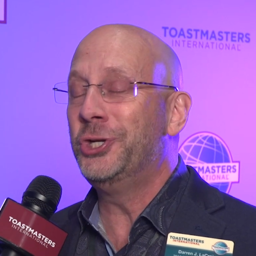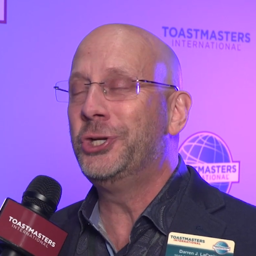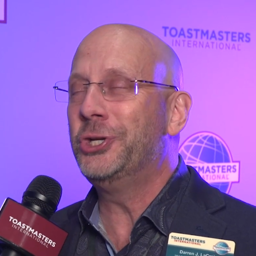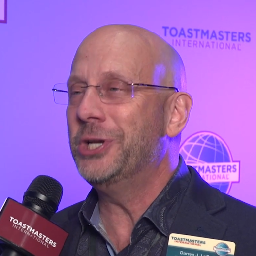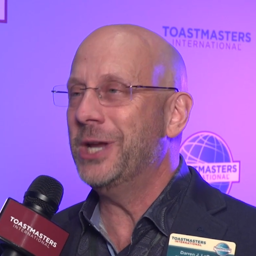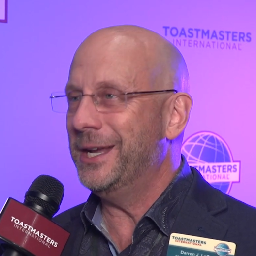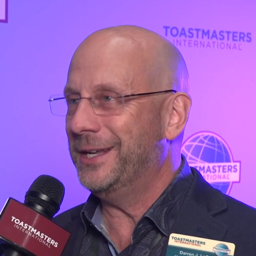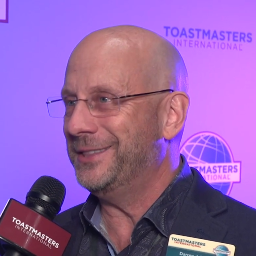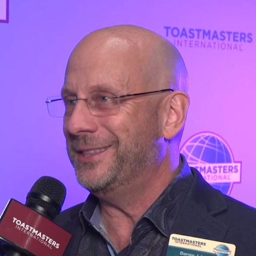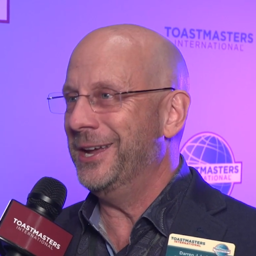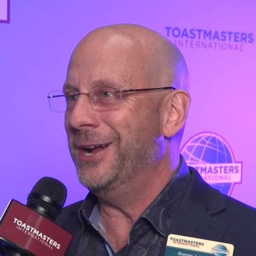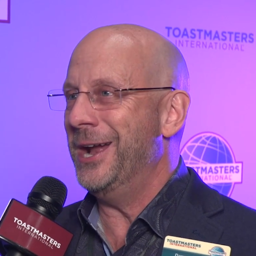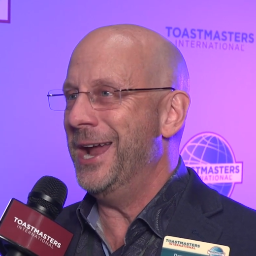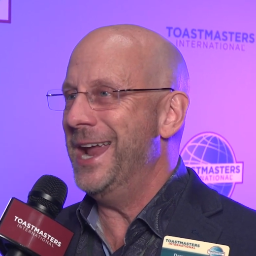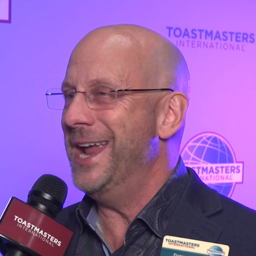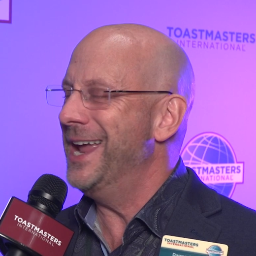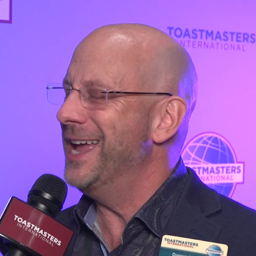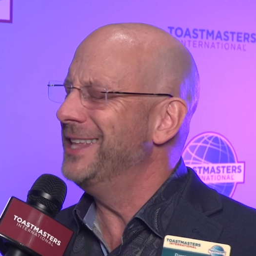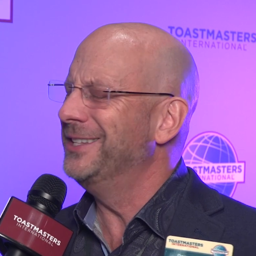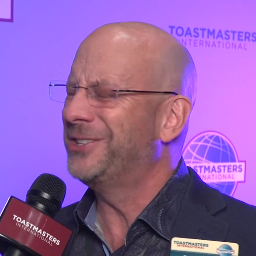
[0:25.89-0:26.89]
shake their
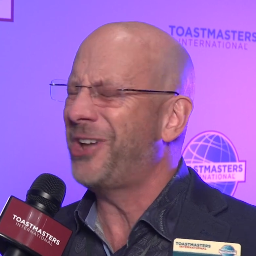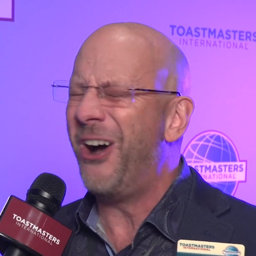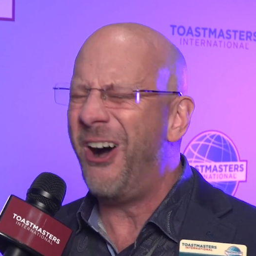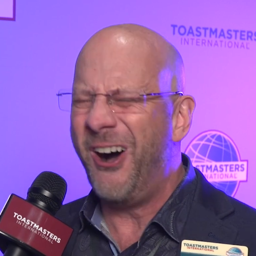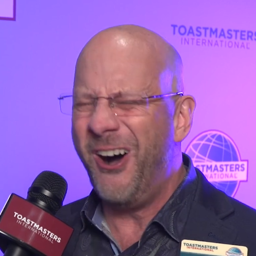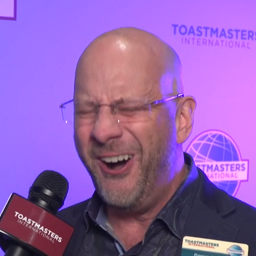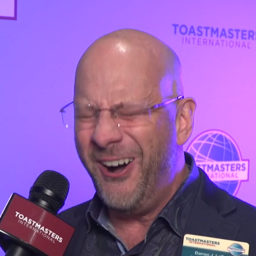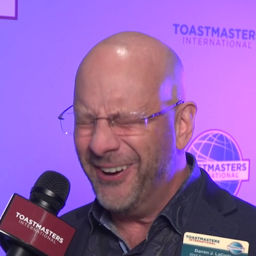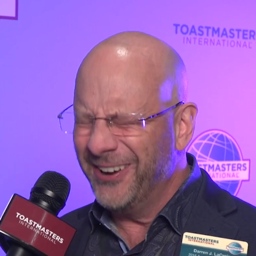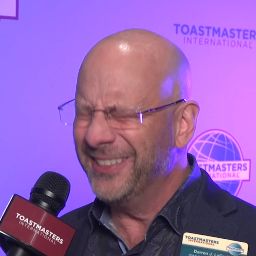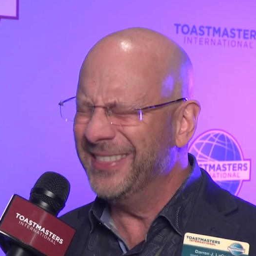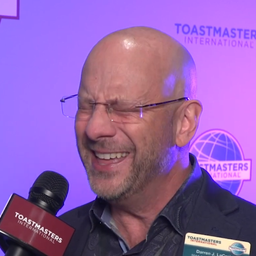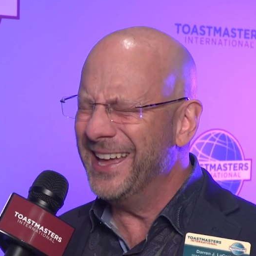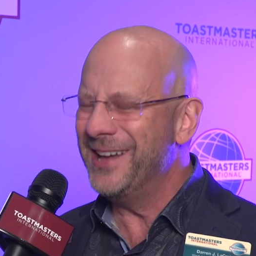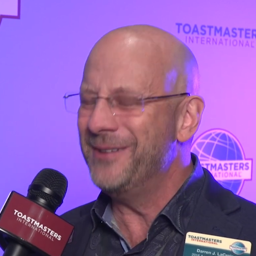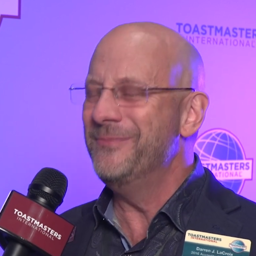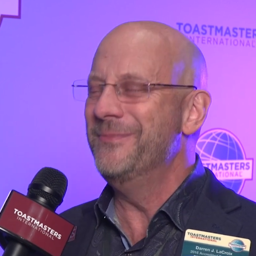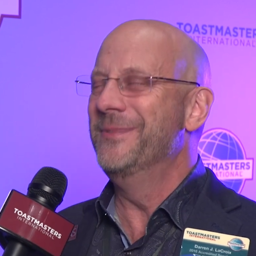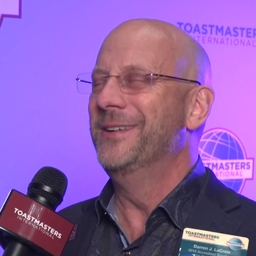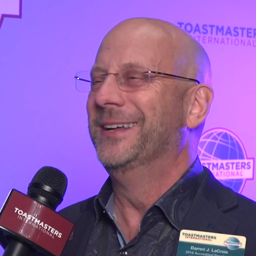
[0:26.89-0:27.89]
hands, hug
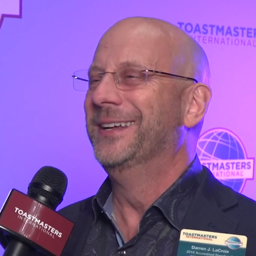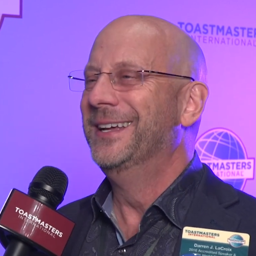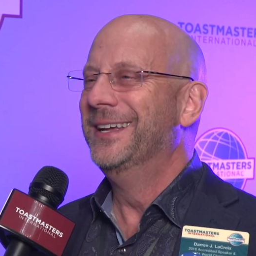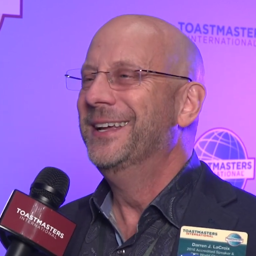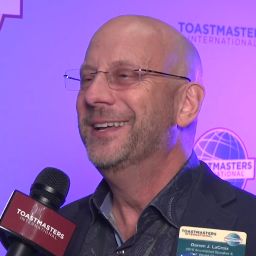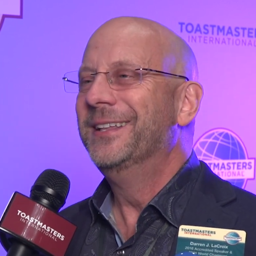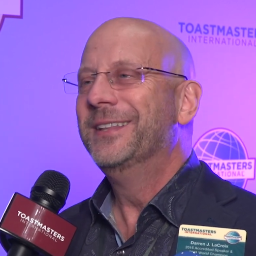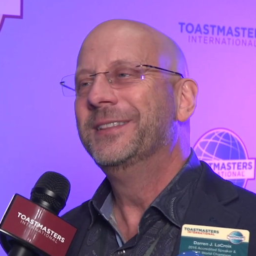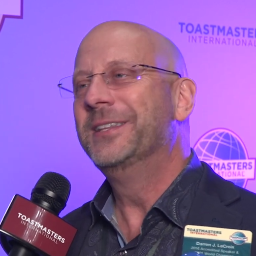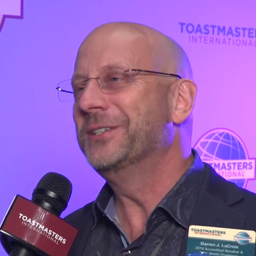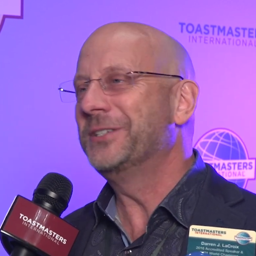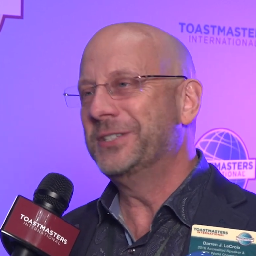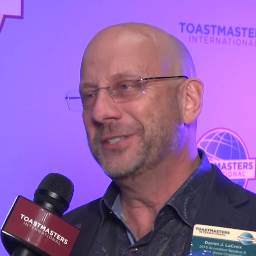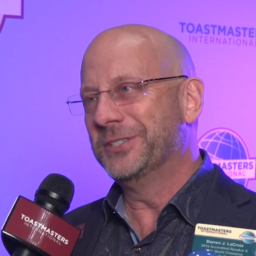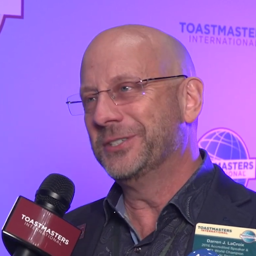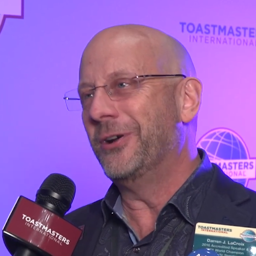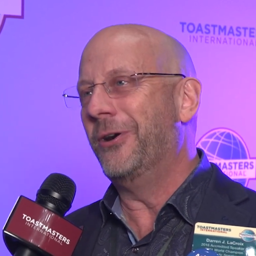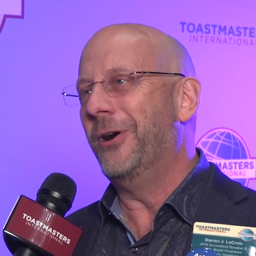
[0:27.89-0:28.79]
them, this is